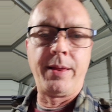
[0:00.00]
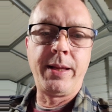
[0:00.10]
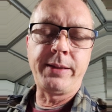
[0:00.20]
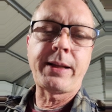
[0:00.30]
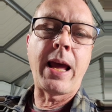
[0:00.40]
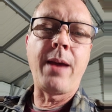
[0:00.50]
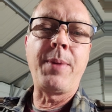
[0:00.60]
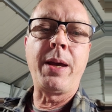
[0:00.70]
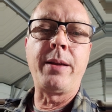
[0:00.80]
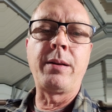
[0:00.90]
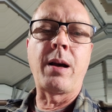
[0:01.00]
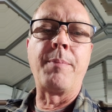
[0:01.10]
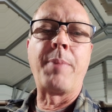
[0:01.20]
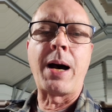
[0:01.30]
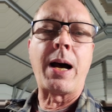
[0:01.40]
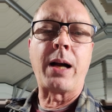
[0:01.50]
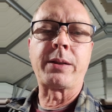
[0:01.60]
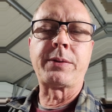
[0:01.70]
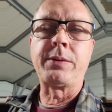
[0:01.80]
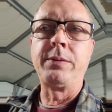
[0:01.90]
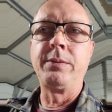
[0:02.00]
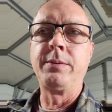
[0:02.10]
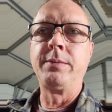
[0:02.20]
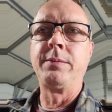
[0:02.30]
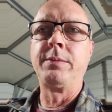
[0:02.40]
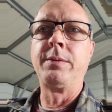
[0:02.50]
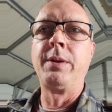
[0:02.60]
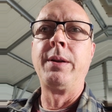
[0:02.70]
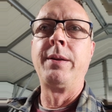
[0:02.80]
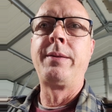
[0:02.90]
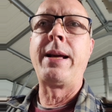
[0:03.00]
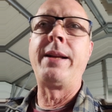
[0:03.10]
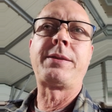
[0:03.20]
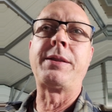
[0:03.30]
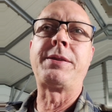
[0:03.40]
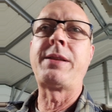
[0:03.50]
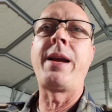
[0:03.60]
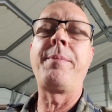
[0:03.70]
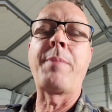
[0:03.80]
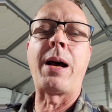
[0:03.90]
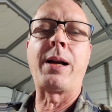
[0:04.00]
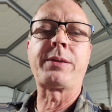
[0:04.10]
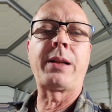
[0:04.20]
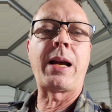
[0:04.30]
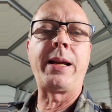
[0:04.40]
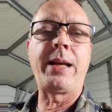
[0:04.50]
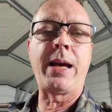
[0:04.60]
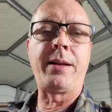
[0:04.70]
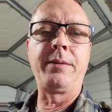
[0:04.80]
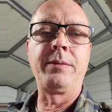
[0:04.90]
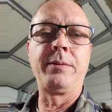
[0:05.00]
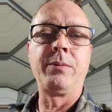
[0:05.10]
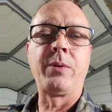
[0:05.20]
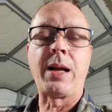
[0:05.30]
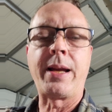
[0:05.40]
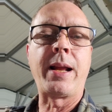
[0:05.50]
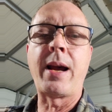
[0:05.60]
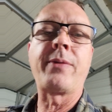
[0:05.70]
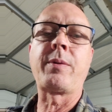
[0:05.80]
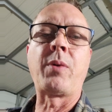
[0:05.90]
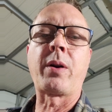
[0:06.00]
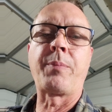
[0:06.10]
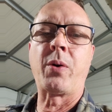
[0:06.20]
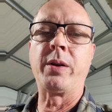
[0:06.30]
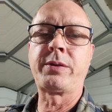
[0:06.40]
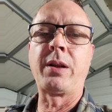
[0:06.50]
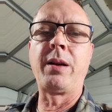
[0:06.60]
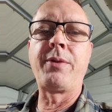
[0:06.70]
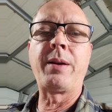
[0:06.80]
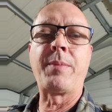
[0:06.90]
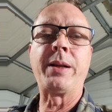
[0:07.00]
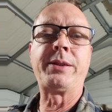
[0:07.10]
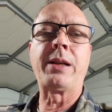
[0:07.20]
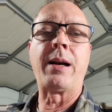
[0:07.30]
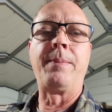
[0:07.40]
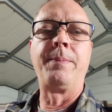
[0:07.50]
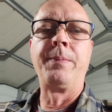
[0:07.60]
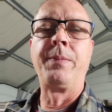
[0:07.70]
This came in a box that is the same box that I get when I get aftermarket parts delivered at my shop.